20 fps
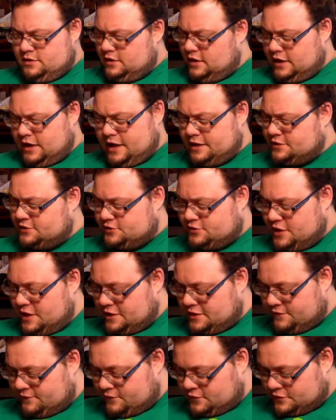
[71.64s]
got
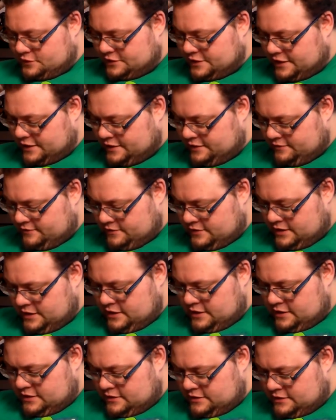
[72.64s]
distracted for a second.
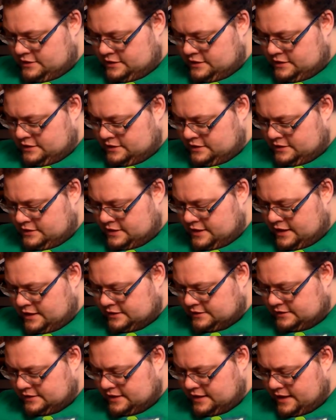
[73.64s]
The
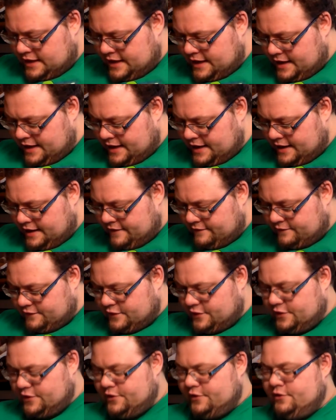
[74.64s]
next thing I have
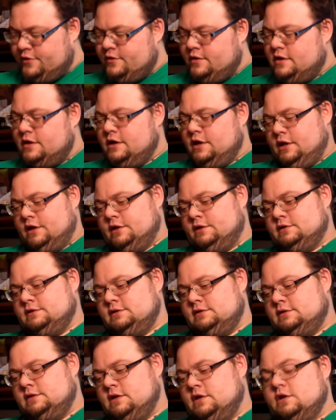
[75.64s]
here
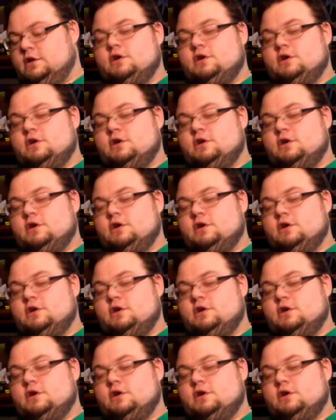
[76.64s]
is